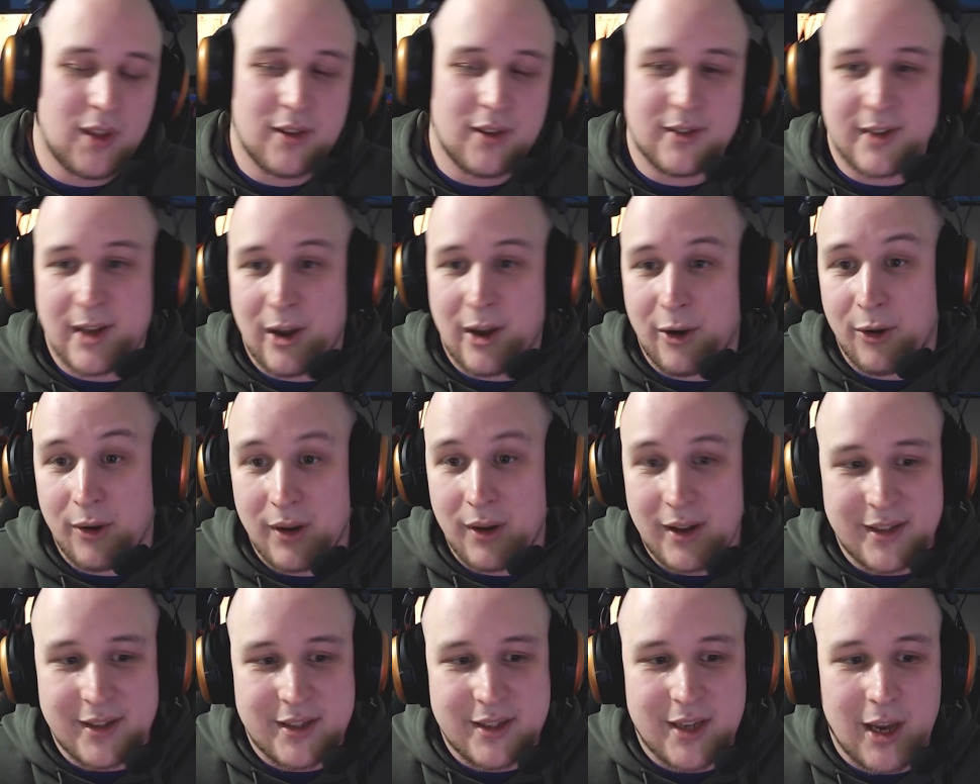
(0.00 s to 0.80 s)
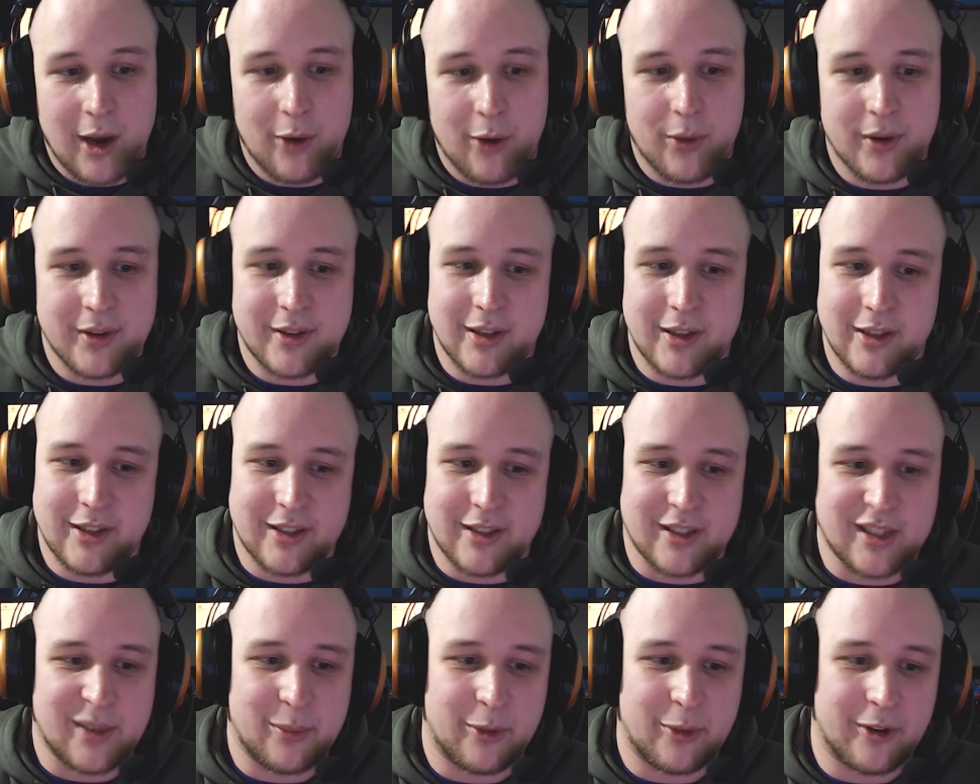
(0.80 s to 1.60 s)
So let's go on to
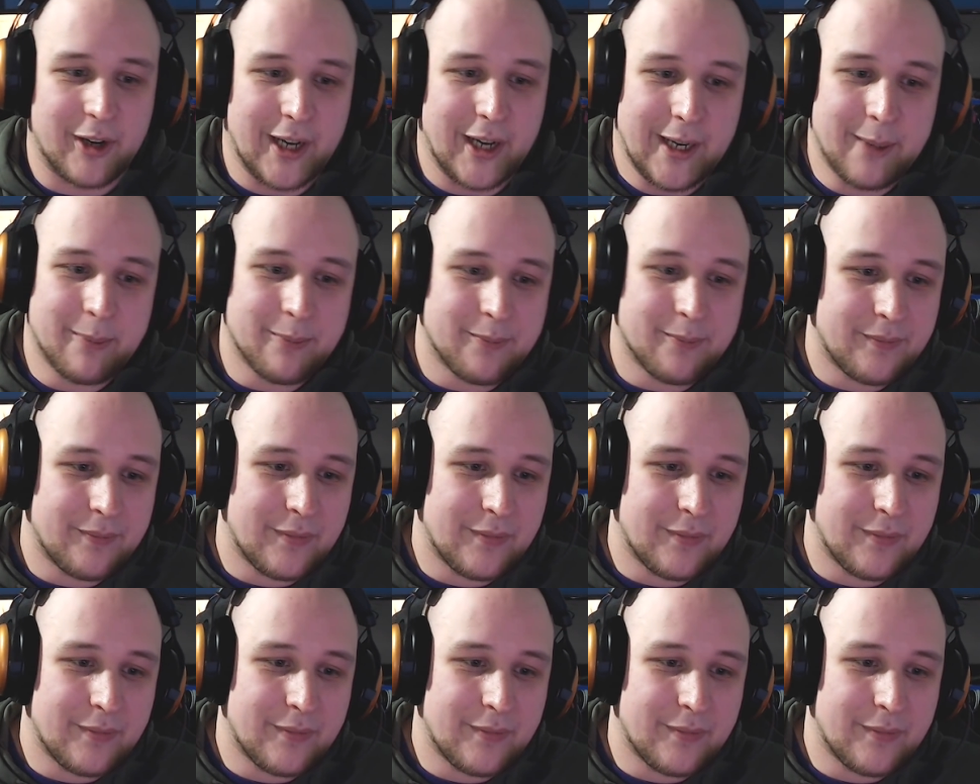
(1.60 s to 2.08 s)
the summary.